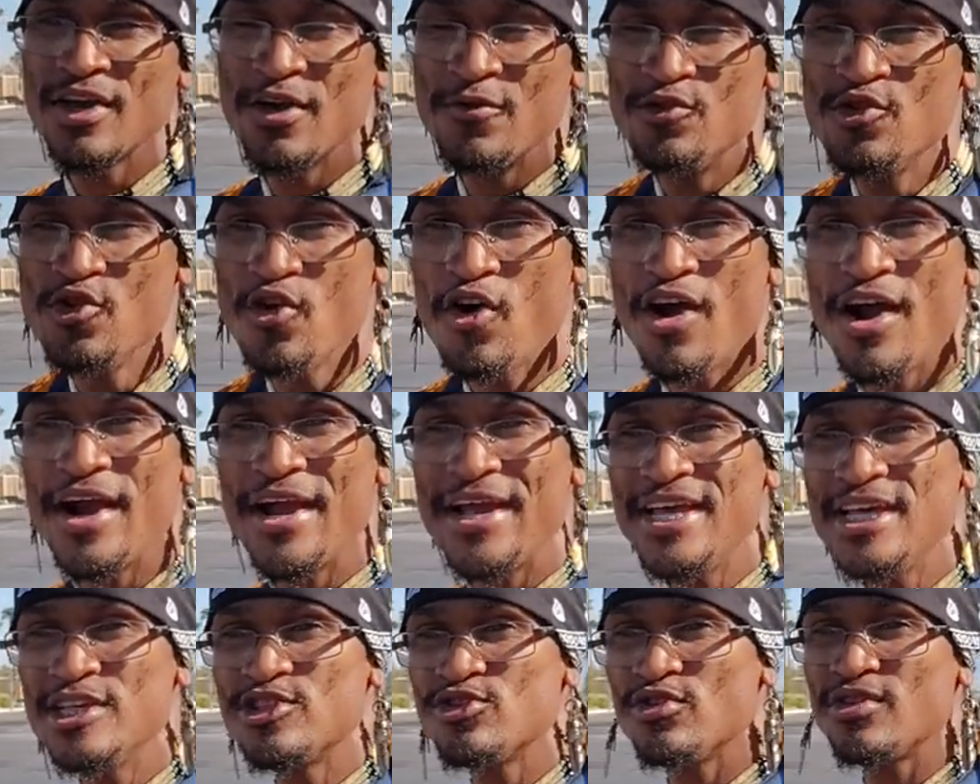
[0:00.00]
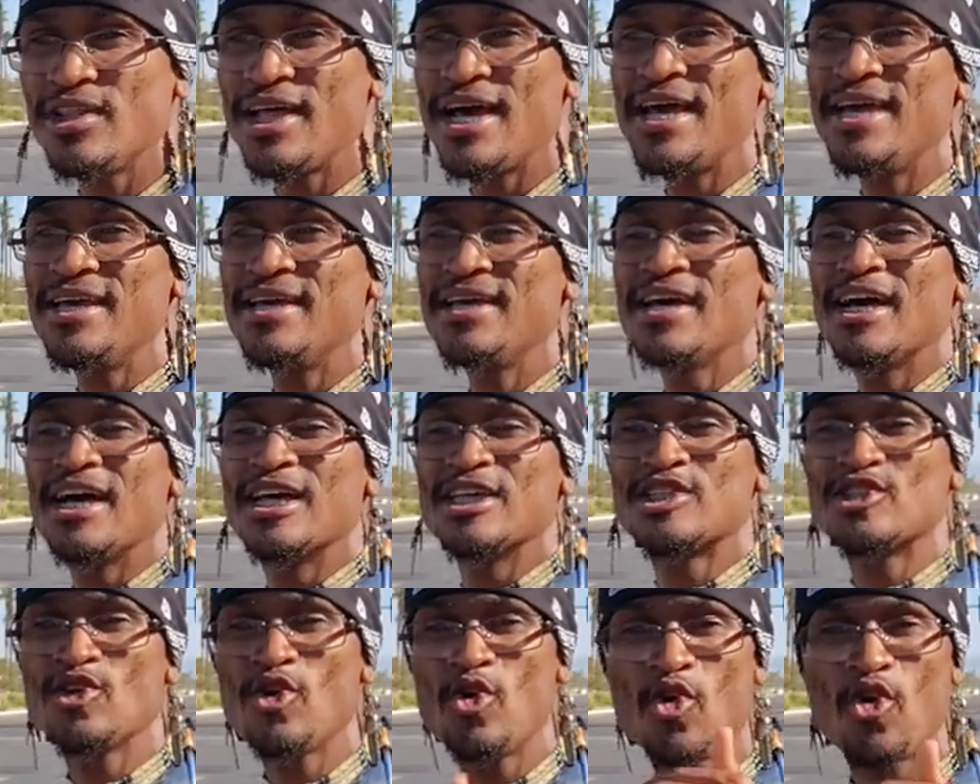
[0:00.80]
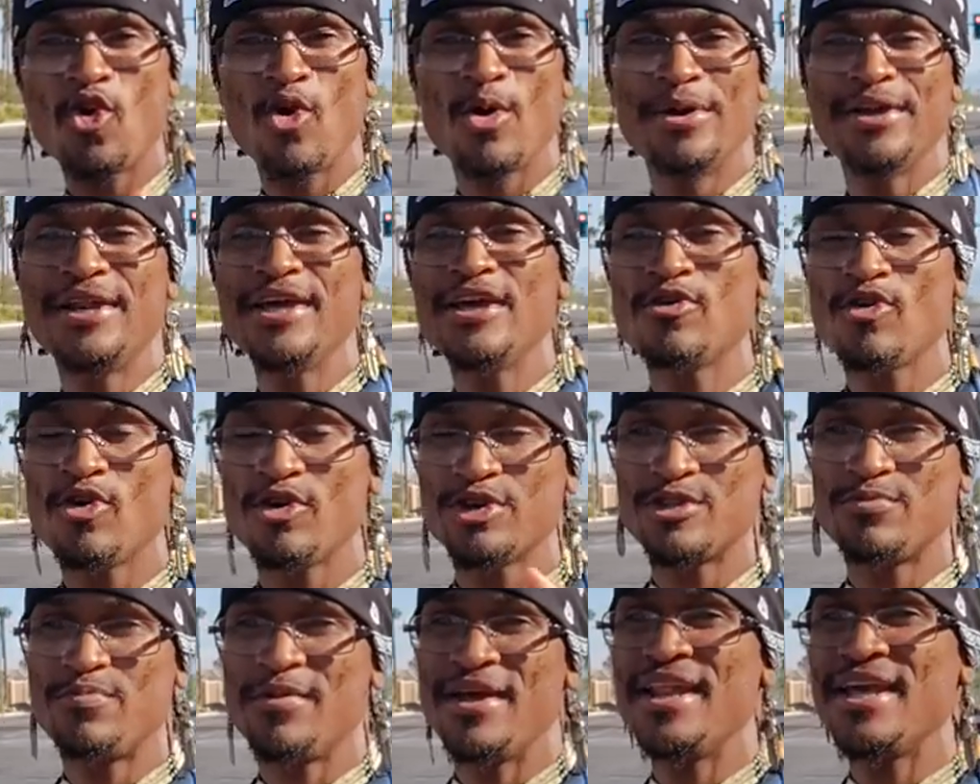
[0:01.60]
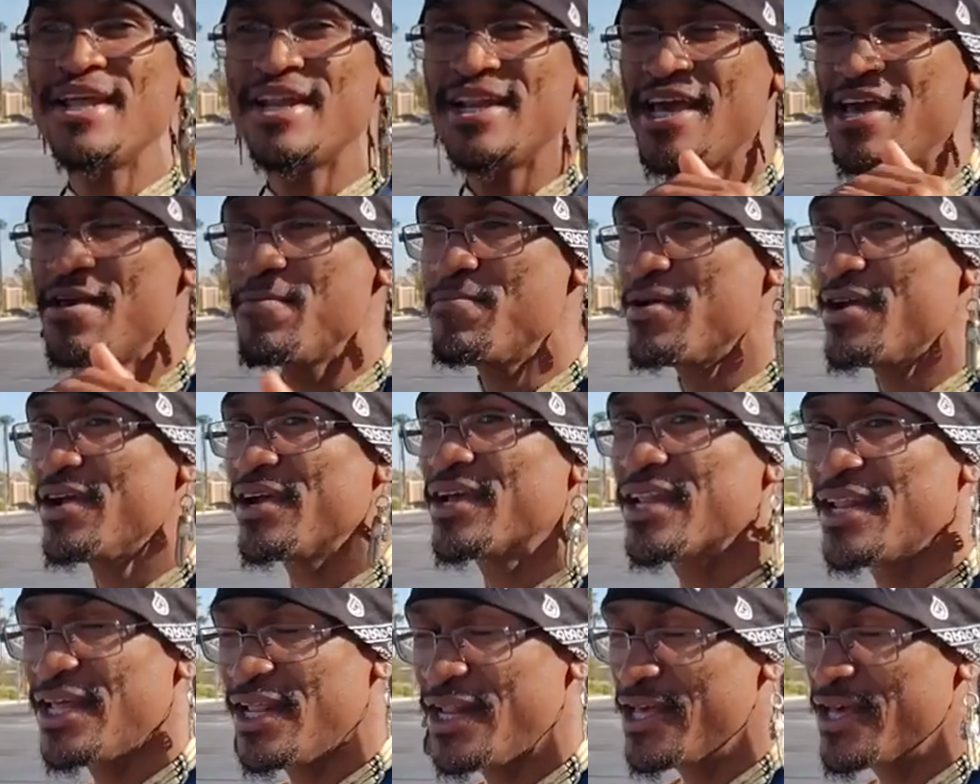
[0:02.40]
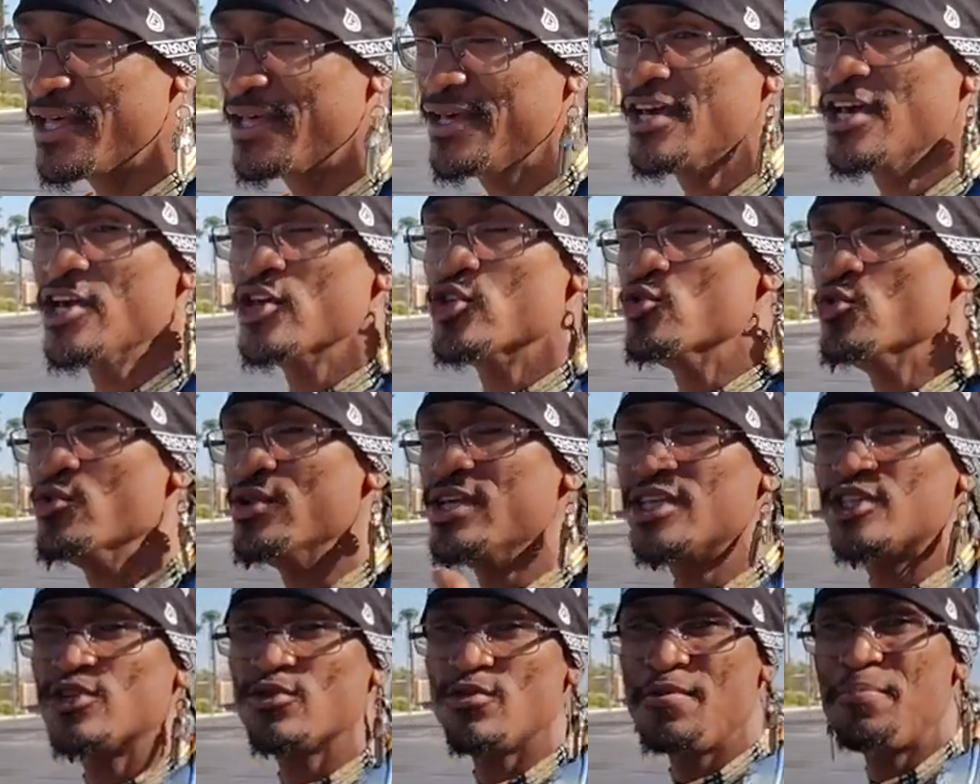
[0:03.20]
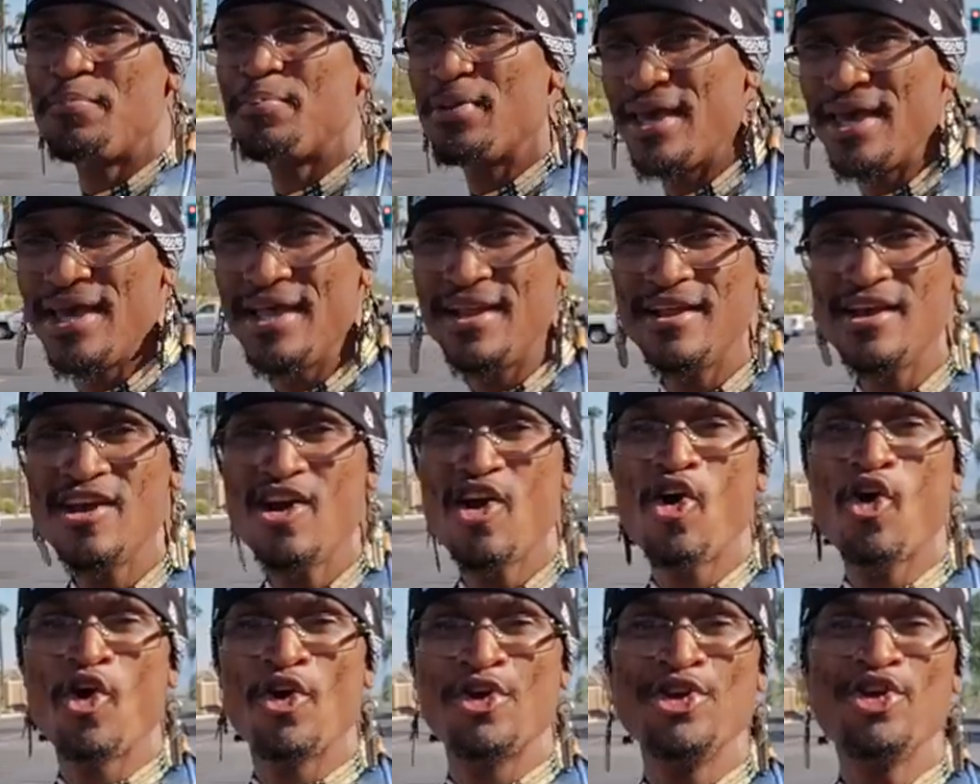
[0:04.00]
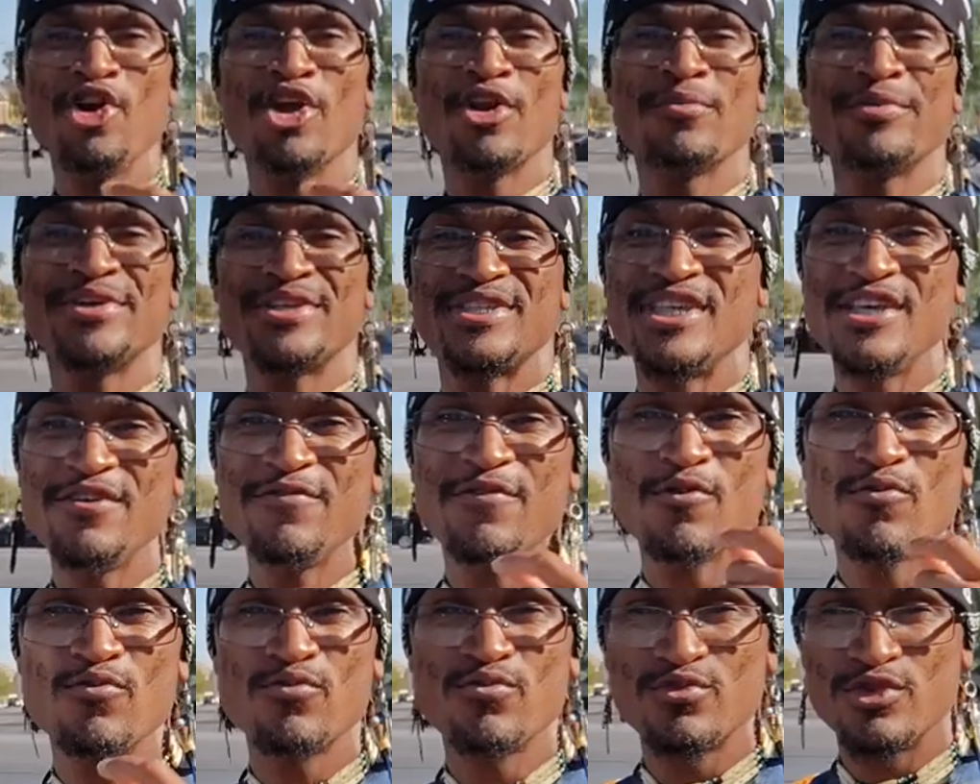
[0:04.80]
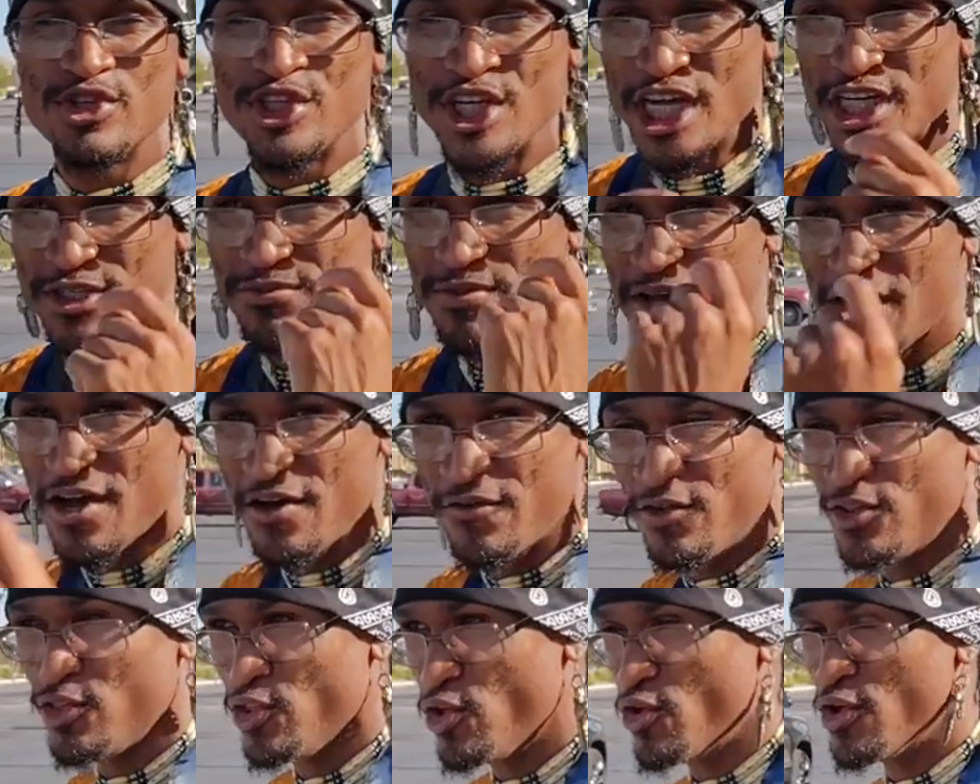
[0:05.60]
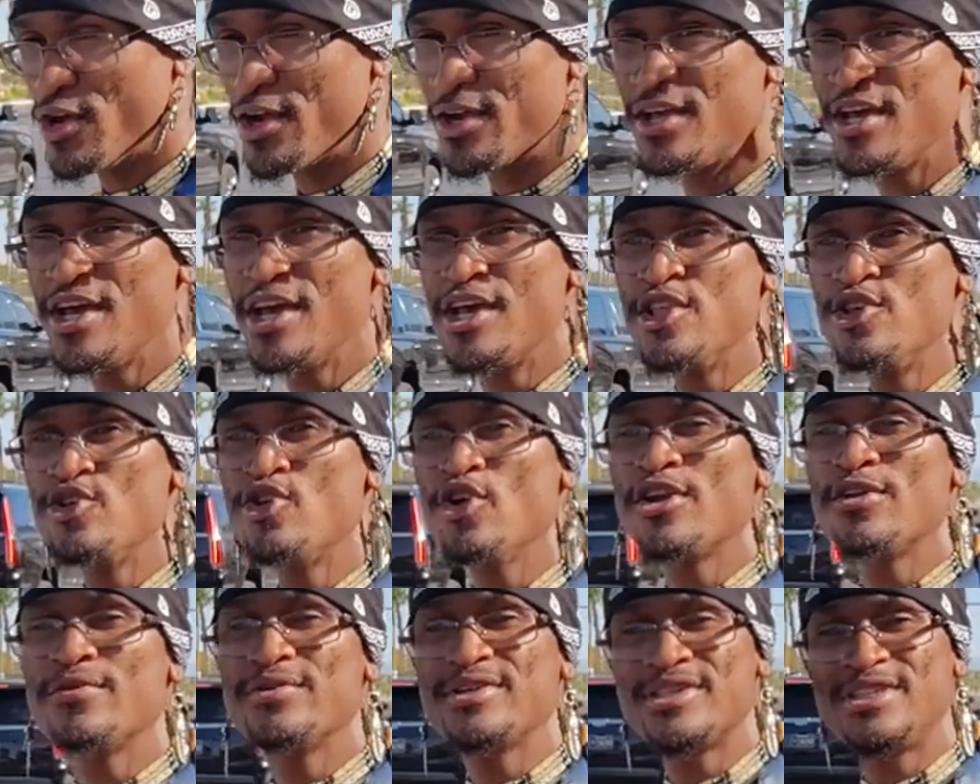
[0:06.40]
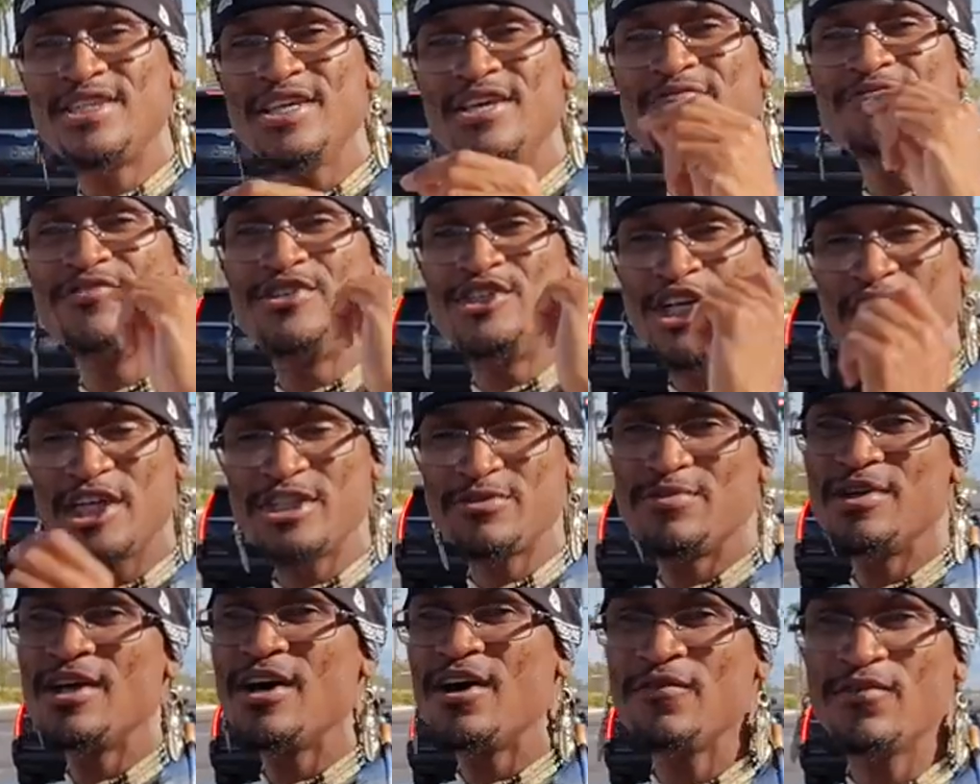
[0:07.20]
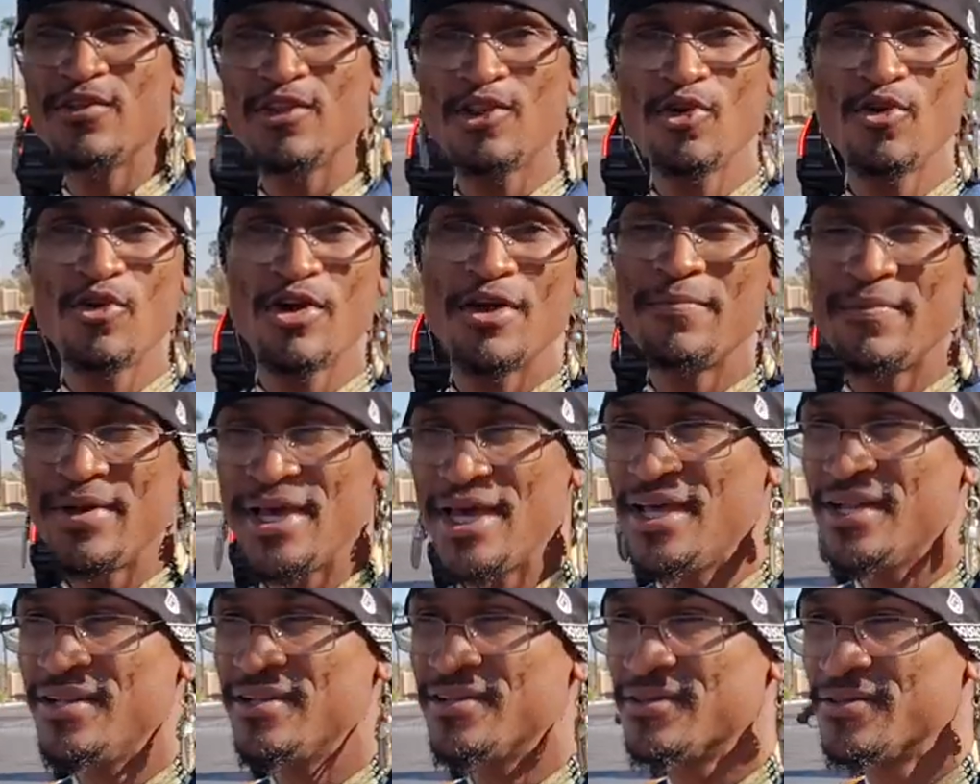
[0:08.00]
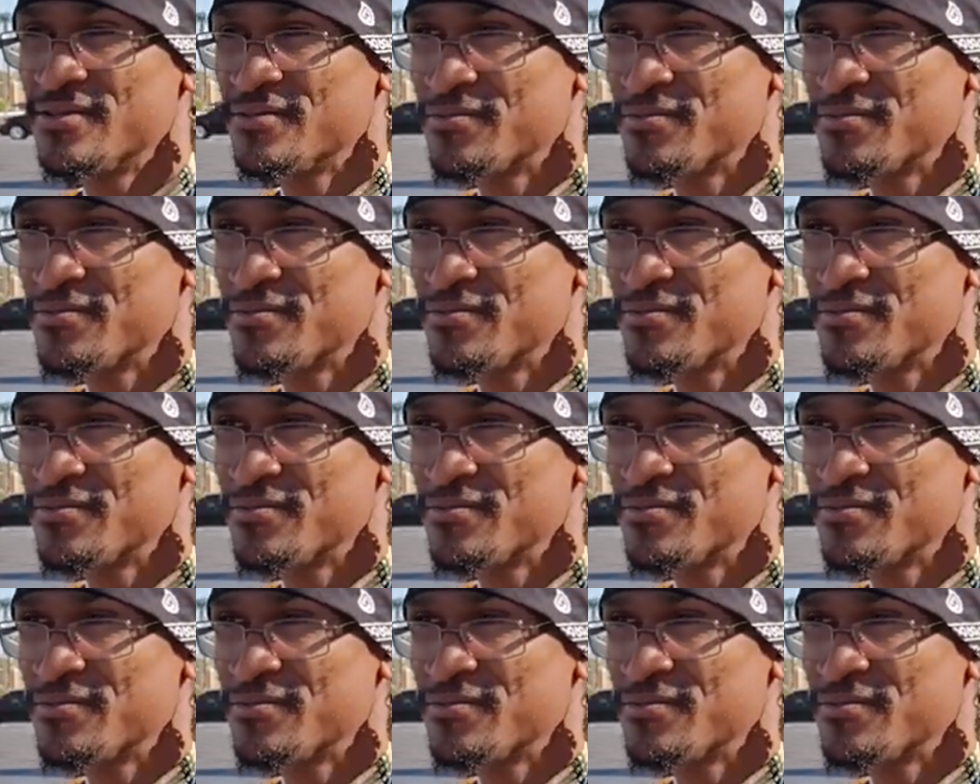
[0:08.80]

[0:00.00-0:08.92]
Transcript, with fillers: If you are an Israelite, a so-called Negro, Hispanic, Native American Indian, you need to repent, or you're gonna receive a judgment of the Lord. You're gonna receive judgment of the Lord, man.